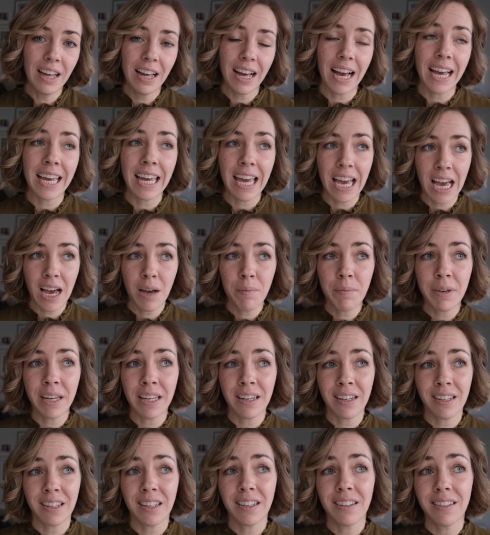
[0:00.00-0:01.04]
I am in
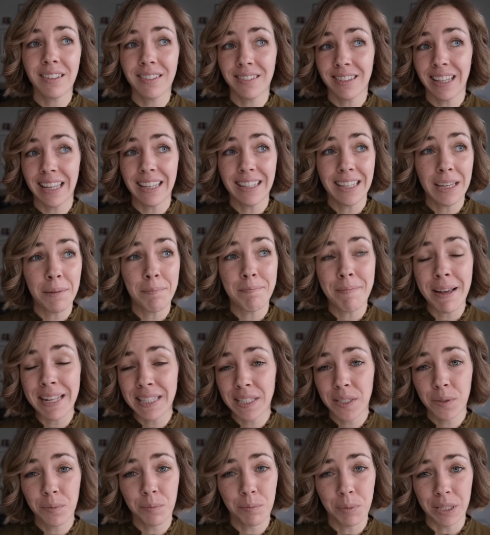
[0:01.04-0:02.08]
a like
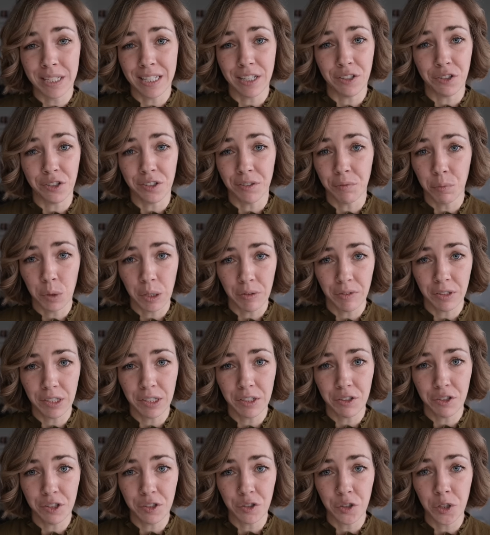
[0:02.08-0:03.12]
immense position of
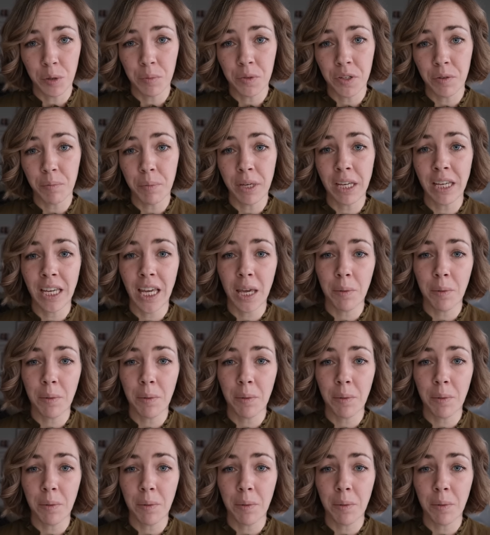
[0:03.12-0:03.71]
privilege in terms of being